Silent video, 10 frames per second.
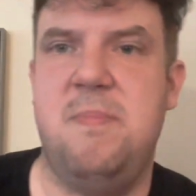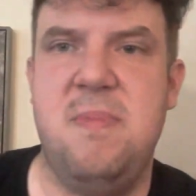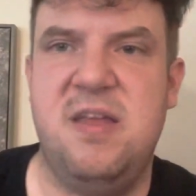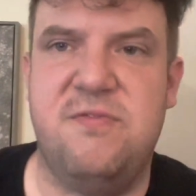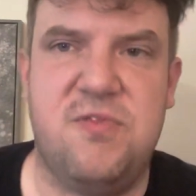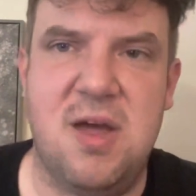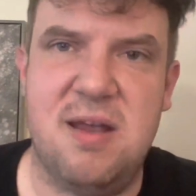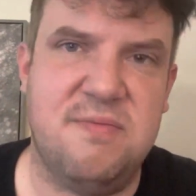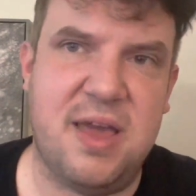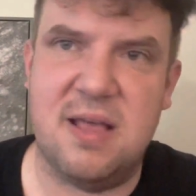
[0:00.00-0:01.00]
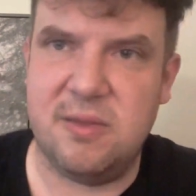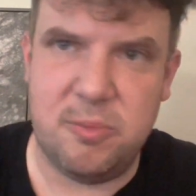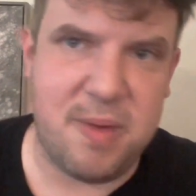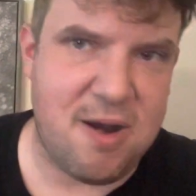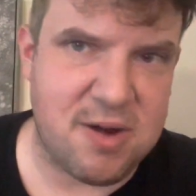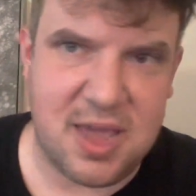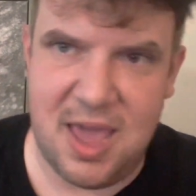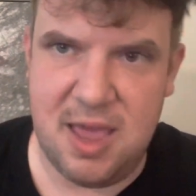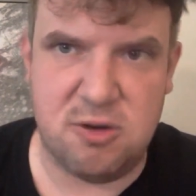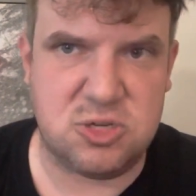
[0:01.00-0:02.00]
in front of like a little
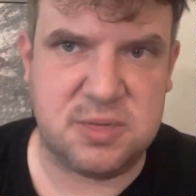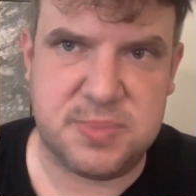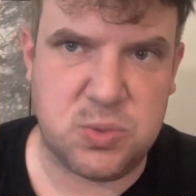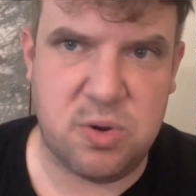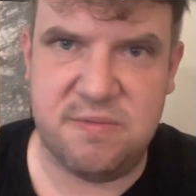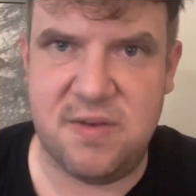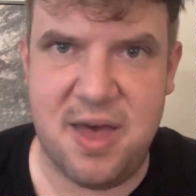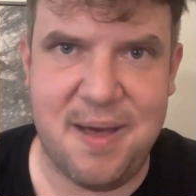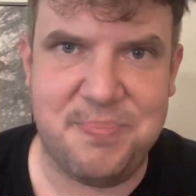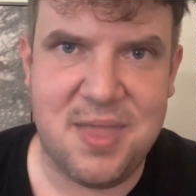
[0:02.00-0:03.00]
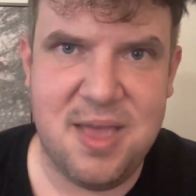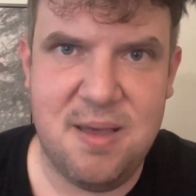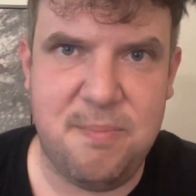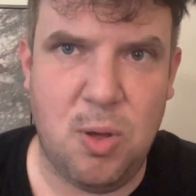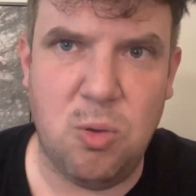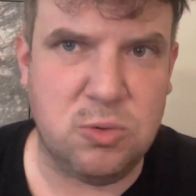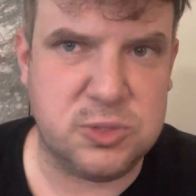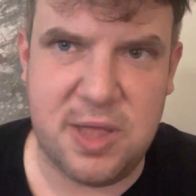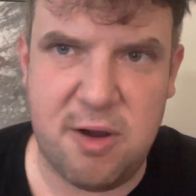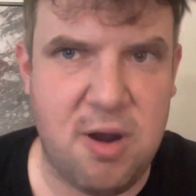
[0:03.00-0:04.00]
barricade or some sort of
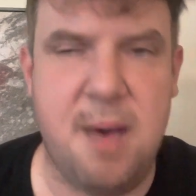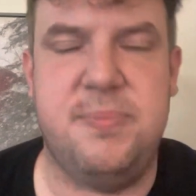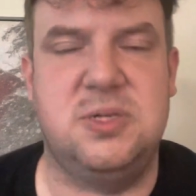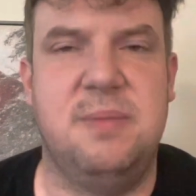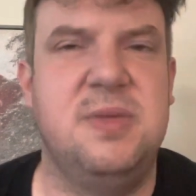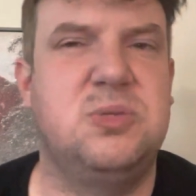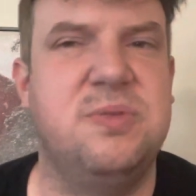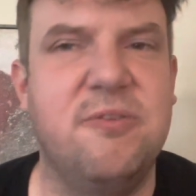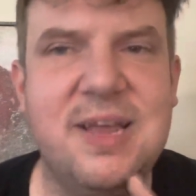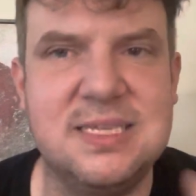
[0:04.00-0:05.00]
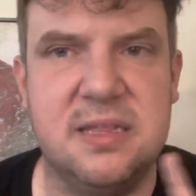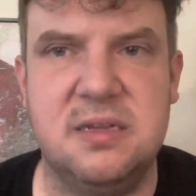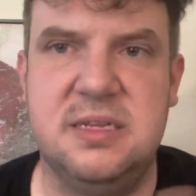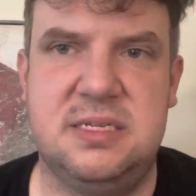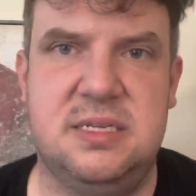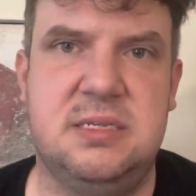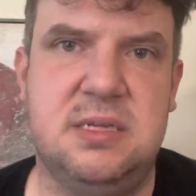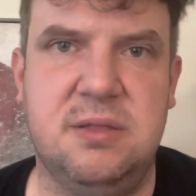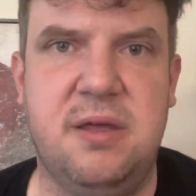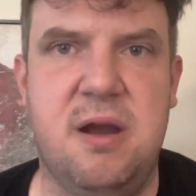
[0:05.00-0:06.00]
poles that are up or something. So there is a little distance
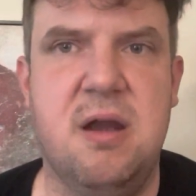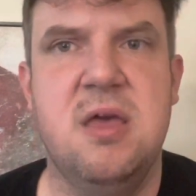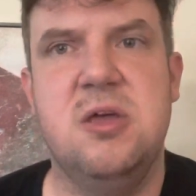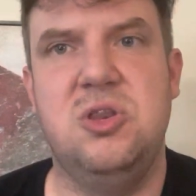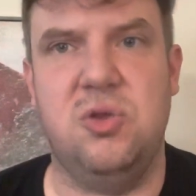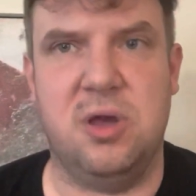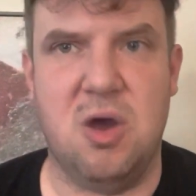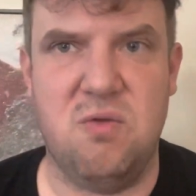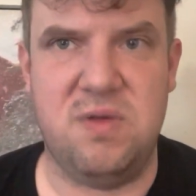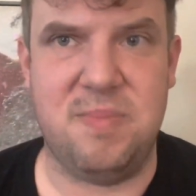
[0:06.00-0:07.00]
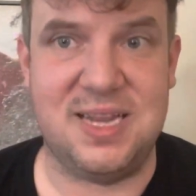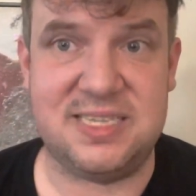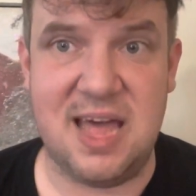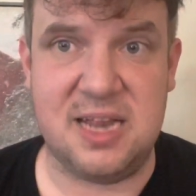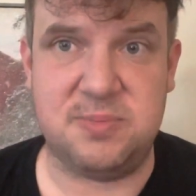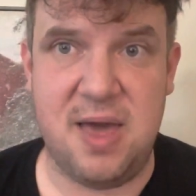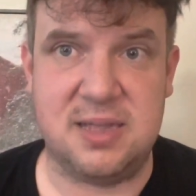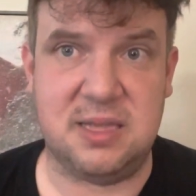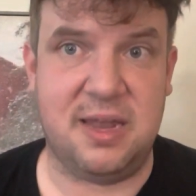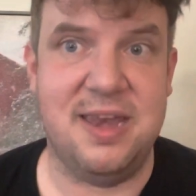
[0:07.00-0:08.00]
still there due to COVID, but it's not as bad
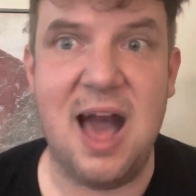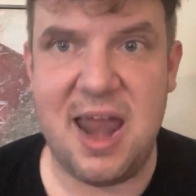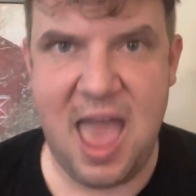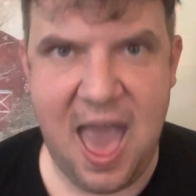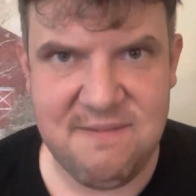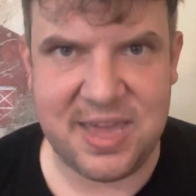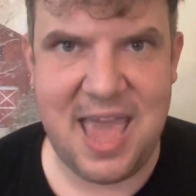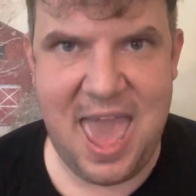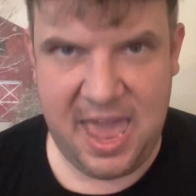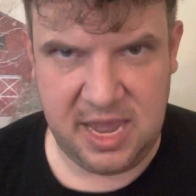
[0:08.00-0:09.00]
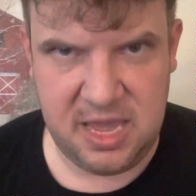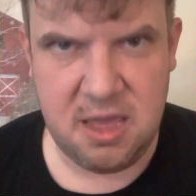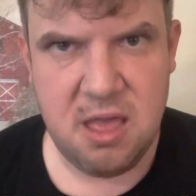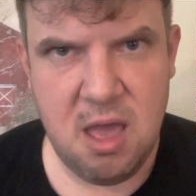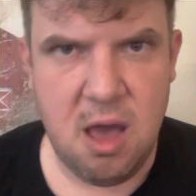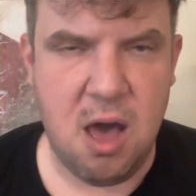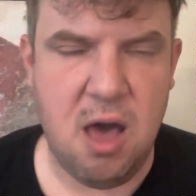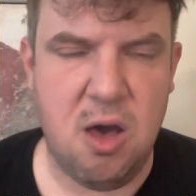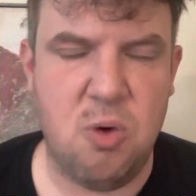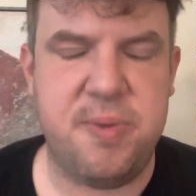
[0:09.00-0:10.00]
as like not having any
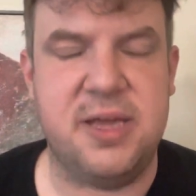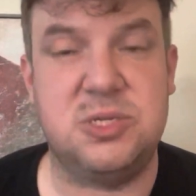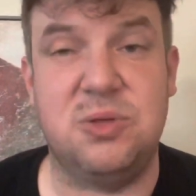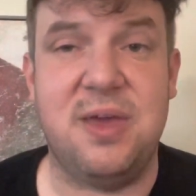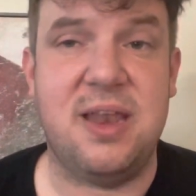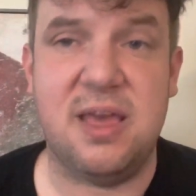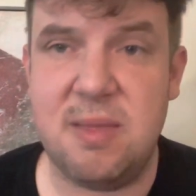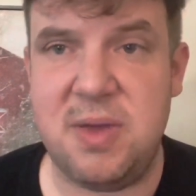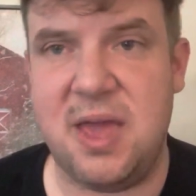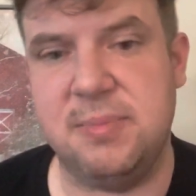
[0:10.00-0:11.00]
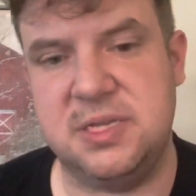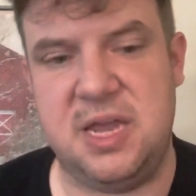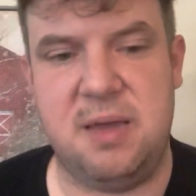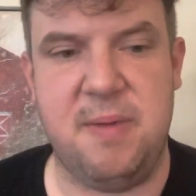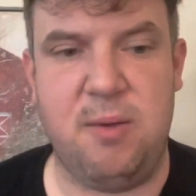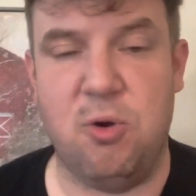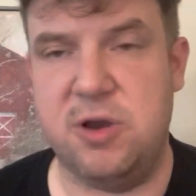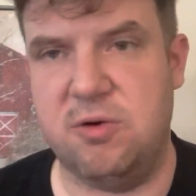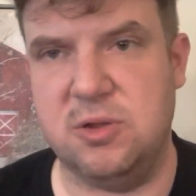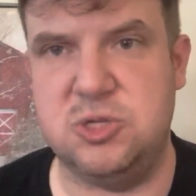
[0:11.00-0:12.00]
openings. So the idea that being able to take my
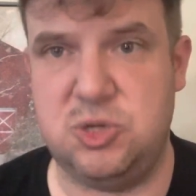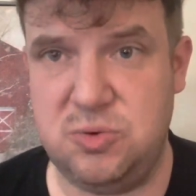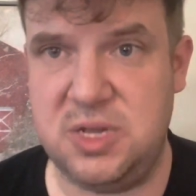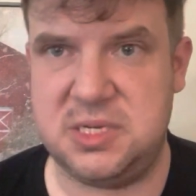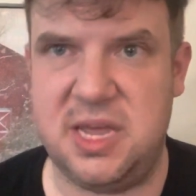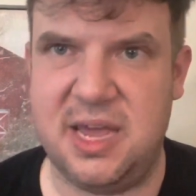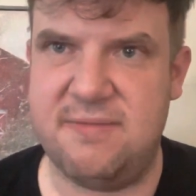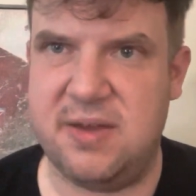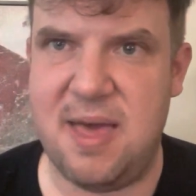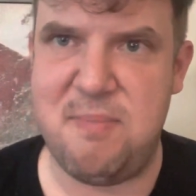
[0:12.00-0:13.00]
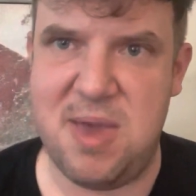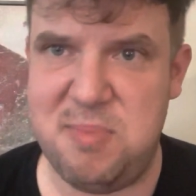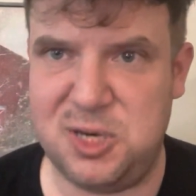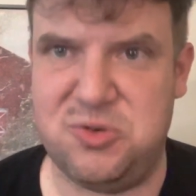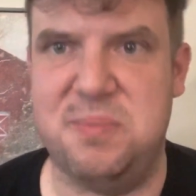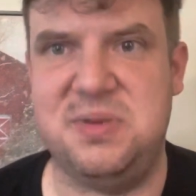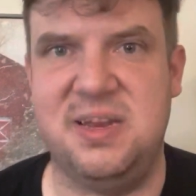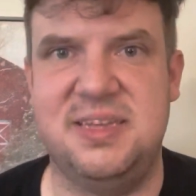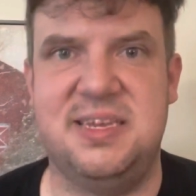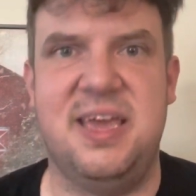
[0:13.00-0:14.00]
one-year-old to Disney and give her that baby trip to
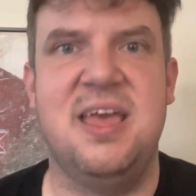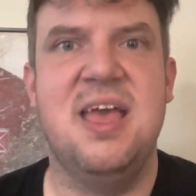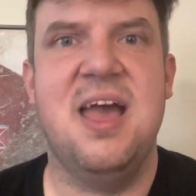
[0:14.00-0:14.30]
Disney,